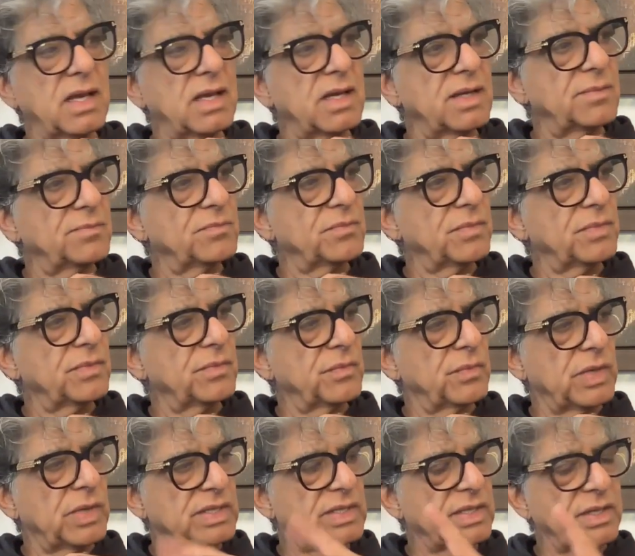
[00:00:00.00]
Um,
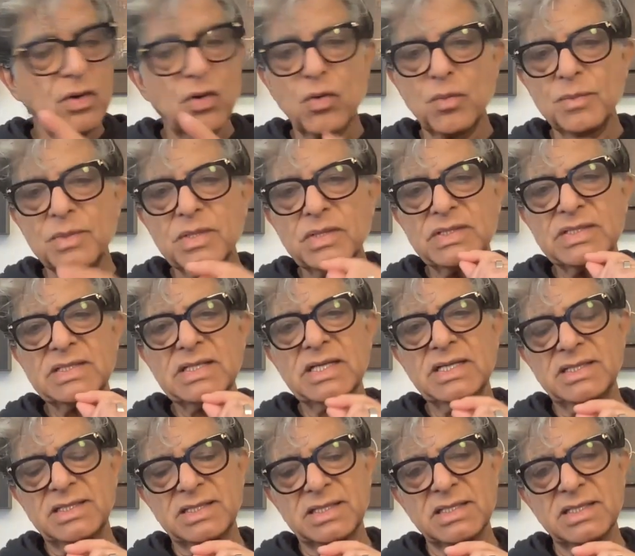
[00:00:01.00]
whether
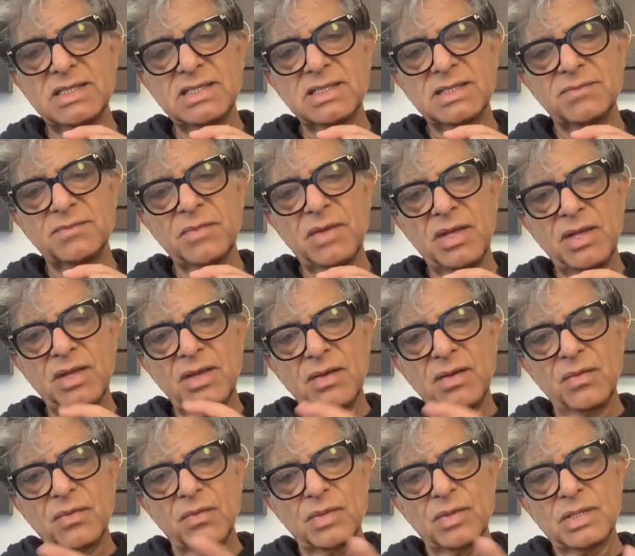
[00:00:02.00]
homeostasis,
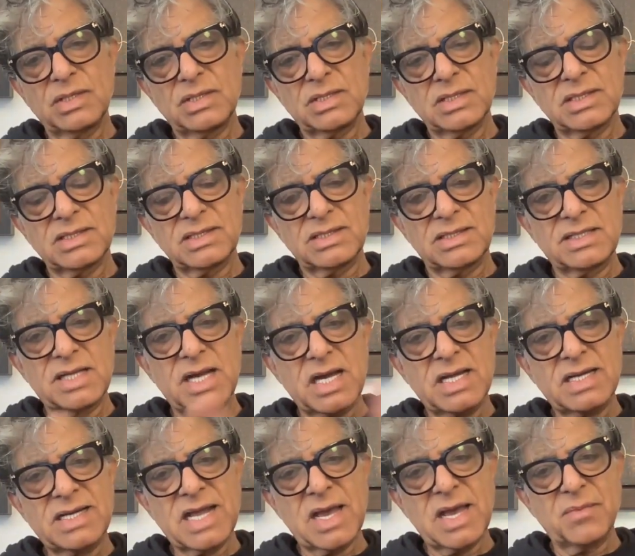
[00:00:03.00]
which is
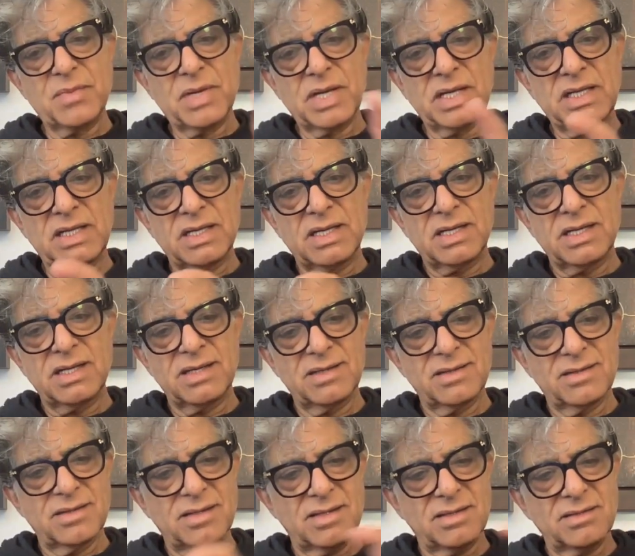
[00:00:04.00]
dynamic
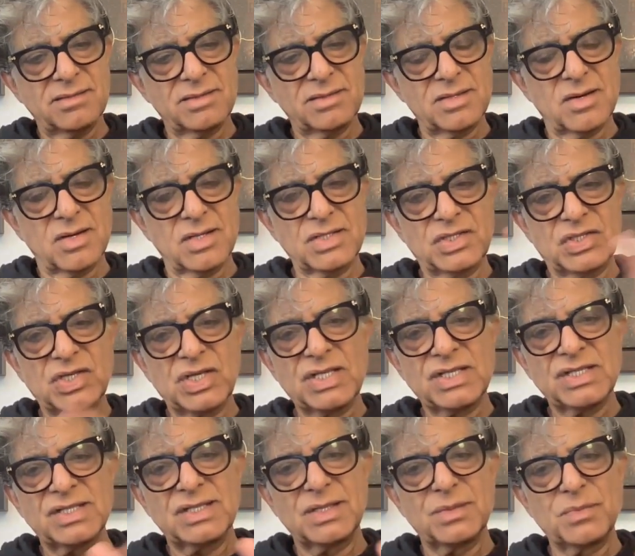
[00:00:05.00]

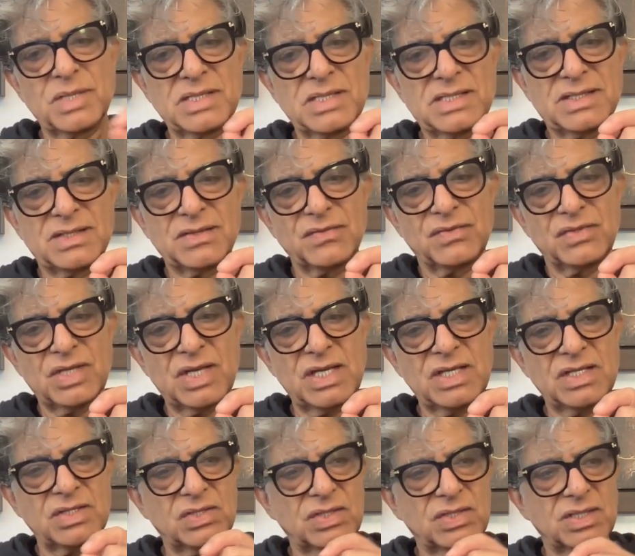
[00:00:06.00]
non-change in the midst of
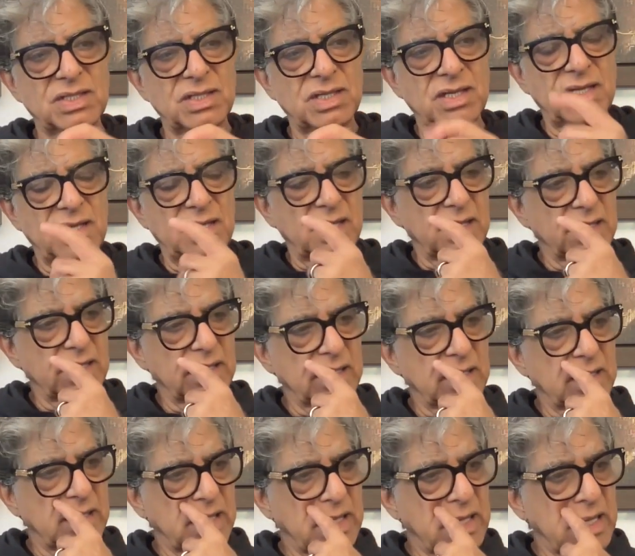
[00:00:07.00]
change,
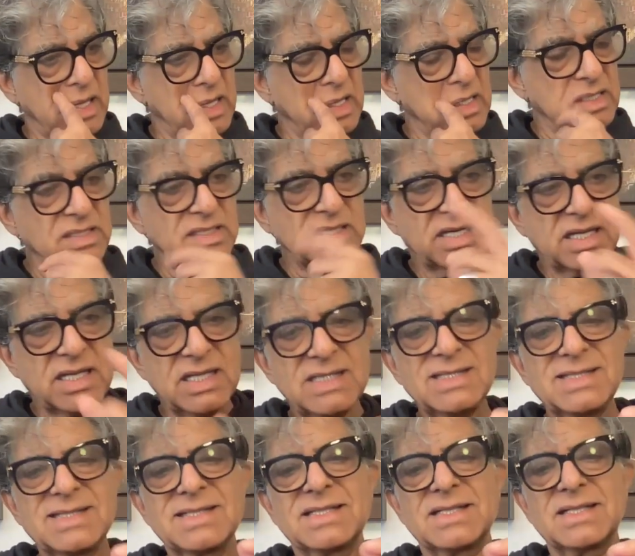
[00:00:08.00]

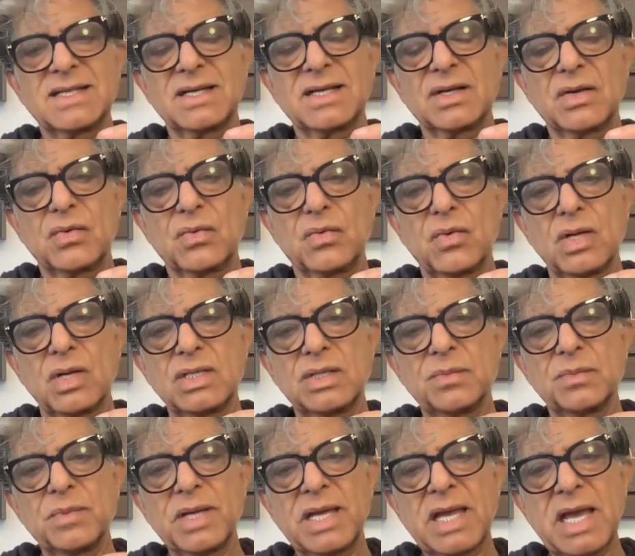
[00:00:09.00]
needs
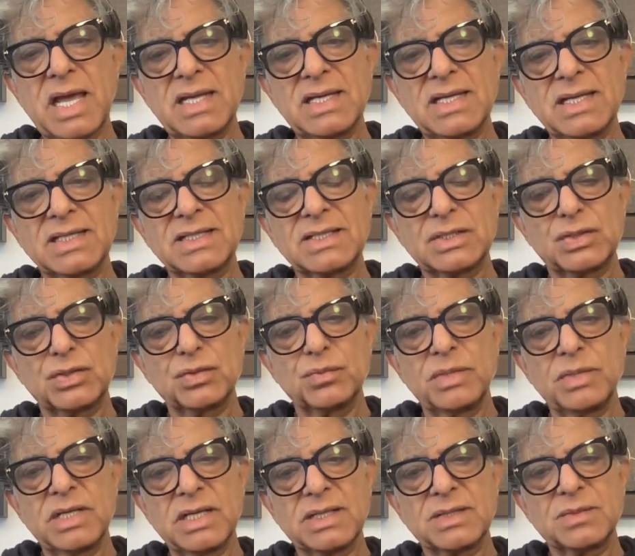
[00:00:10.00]
quantum mechanics to
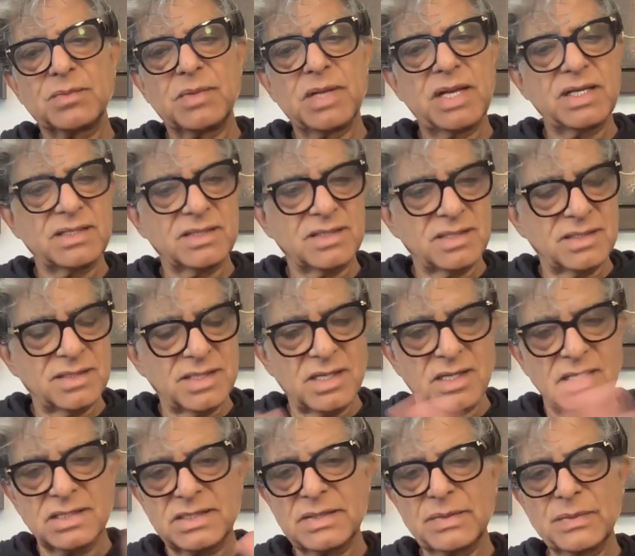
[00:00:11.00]
be explained. And the
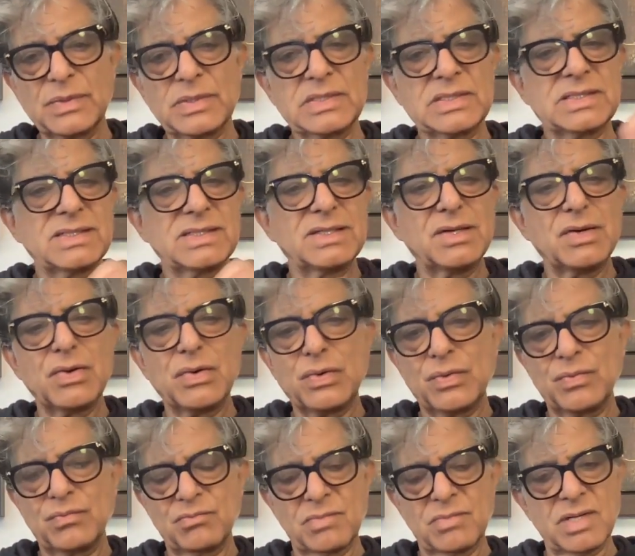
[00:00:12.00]
answer was
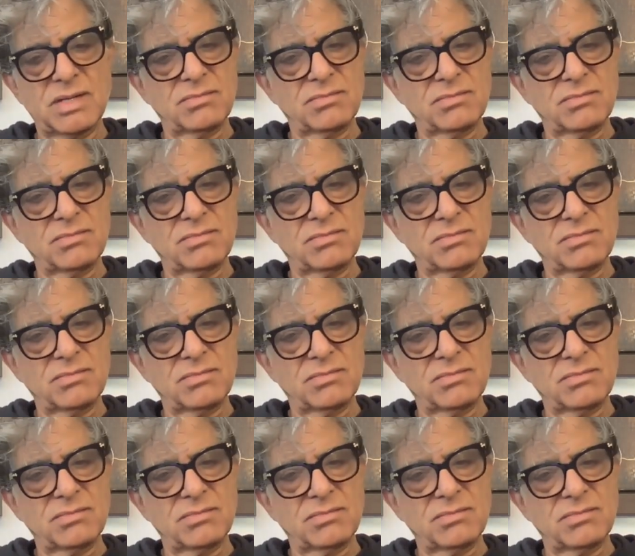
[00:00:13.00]
no.